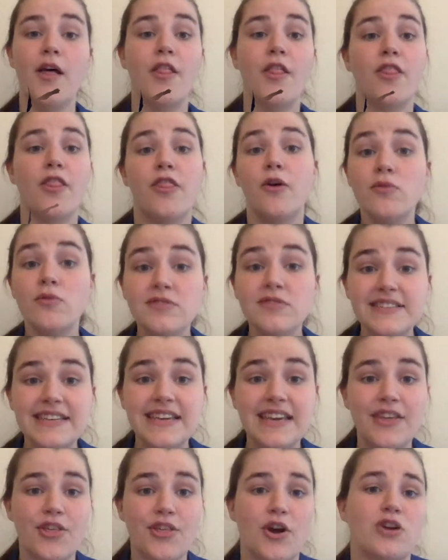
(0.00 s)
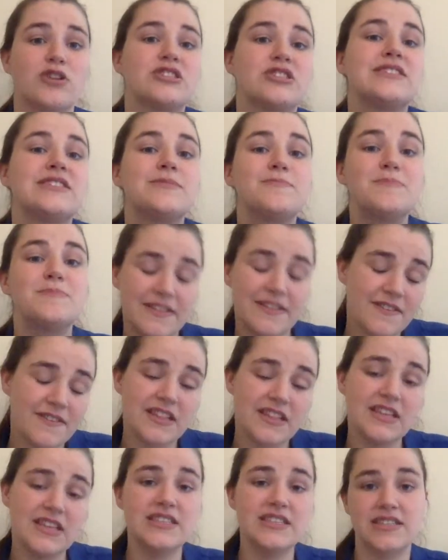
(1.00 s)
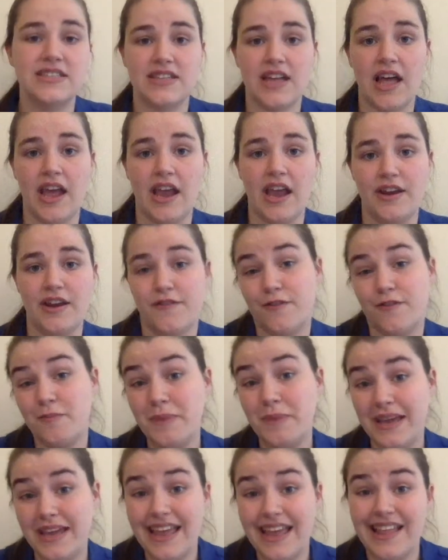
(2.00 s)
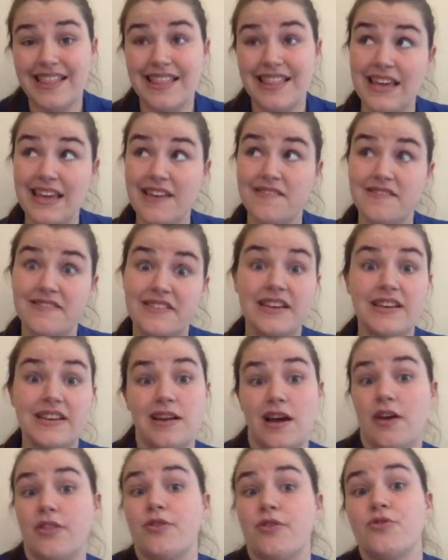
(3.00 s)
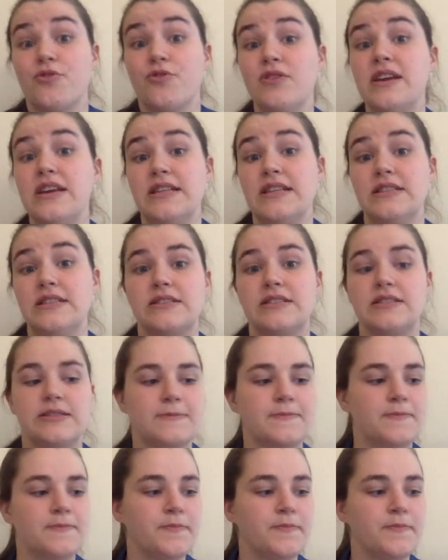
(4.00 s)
Those teeth are specifically designed for picking leaves and other greens.